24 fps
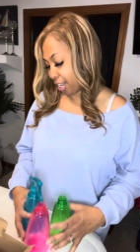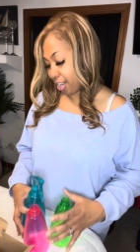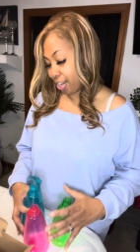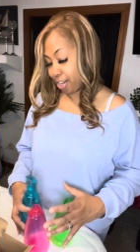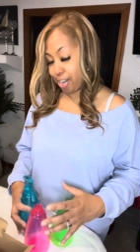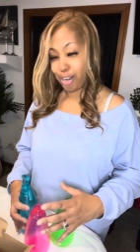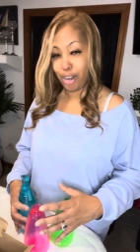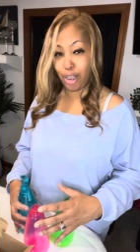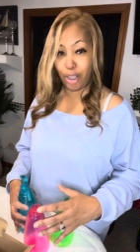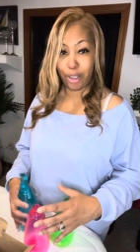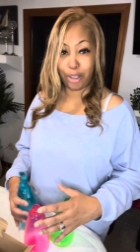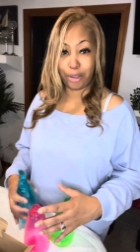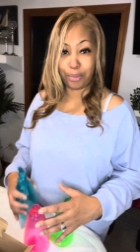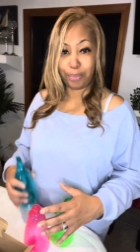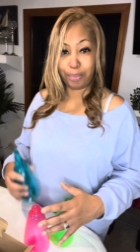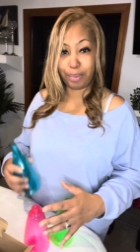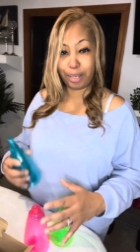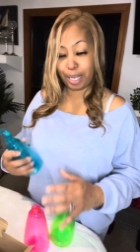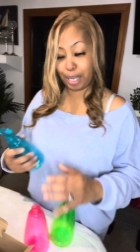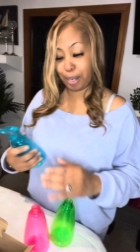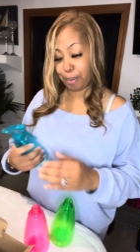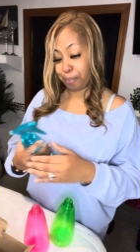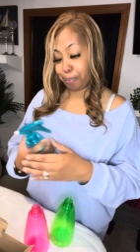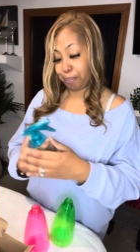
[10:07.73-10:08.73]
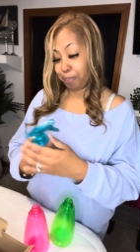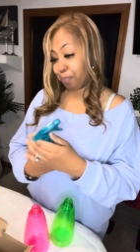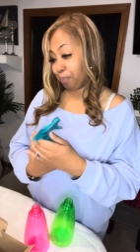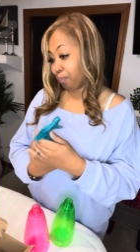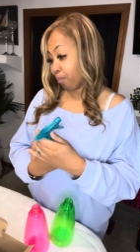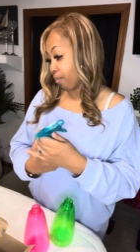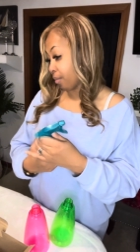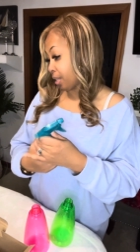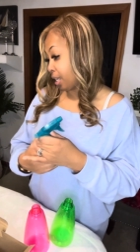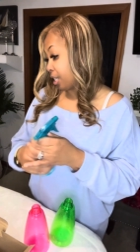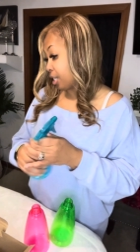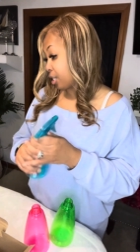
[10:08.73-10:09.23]
no but
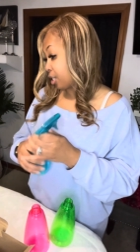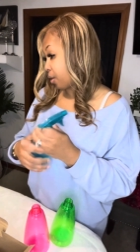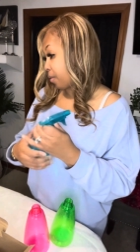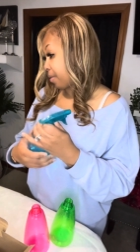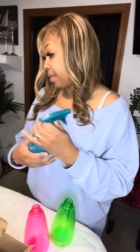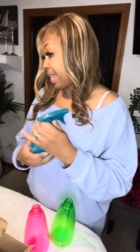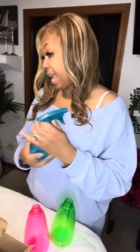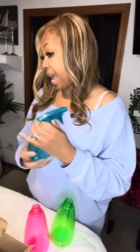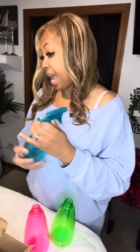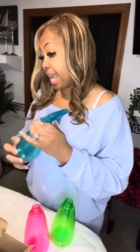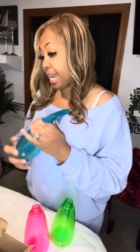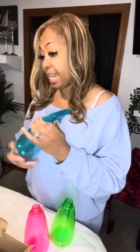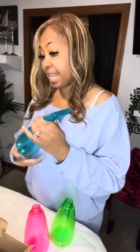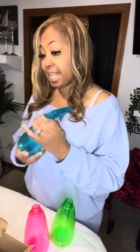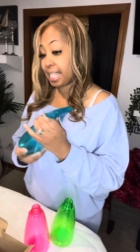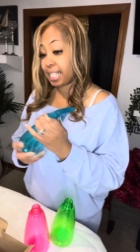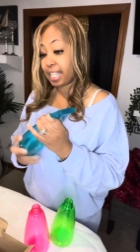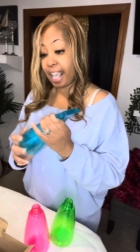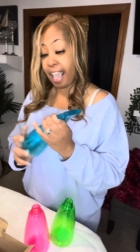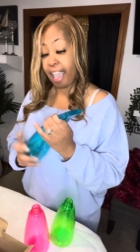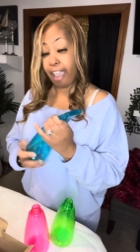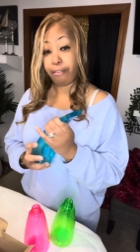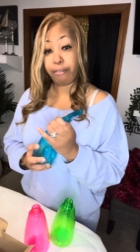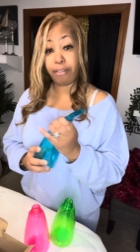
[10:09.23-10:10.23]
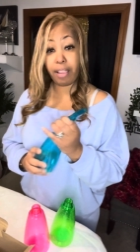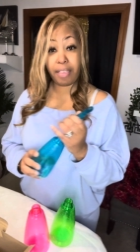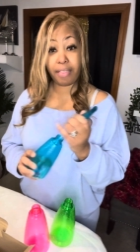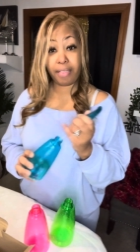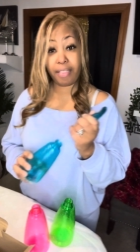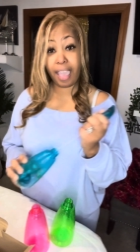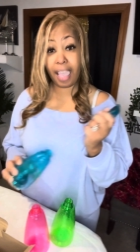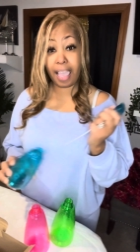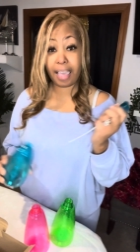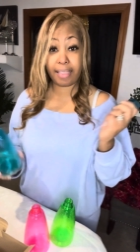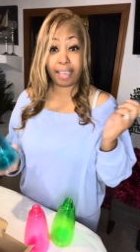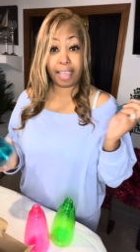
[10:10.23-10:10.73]
so that is
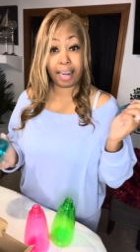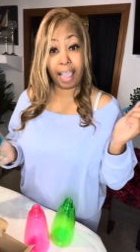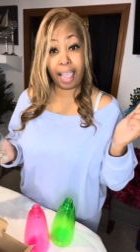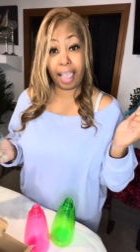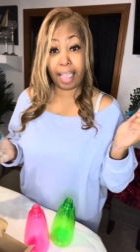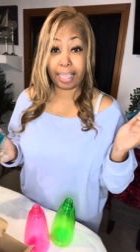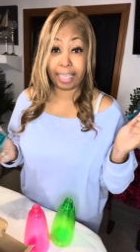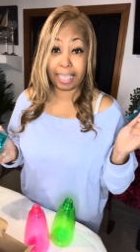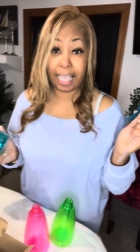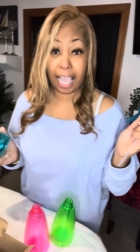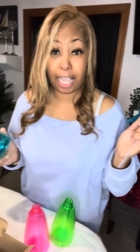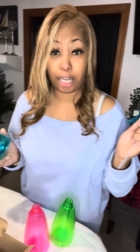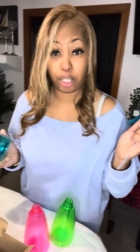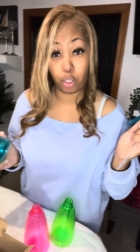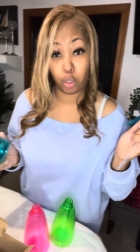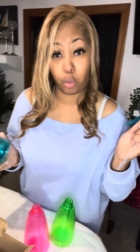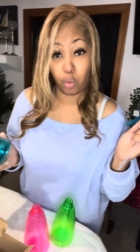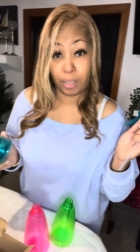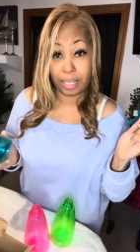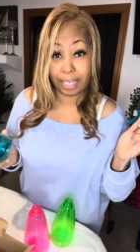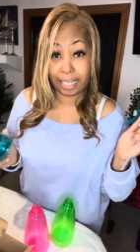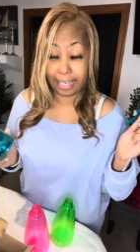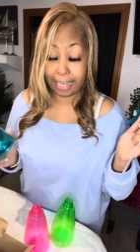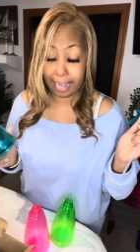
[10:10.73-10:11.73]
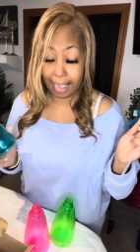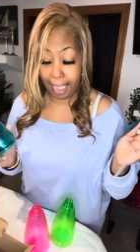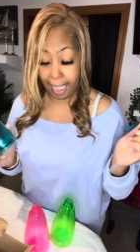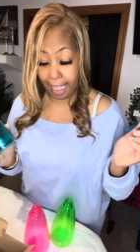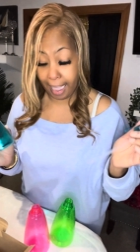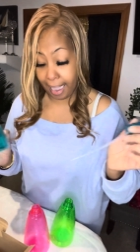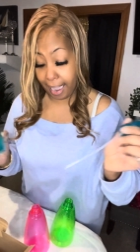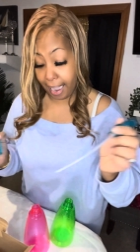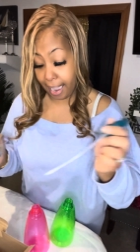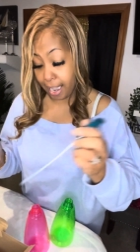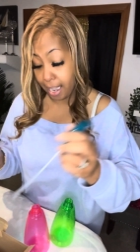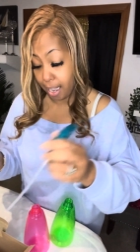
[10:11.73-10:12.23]
everything that i got
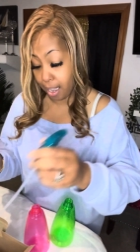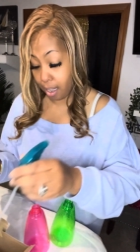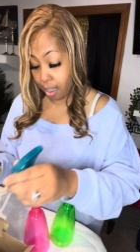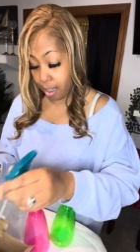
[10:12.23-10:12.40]
today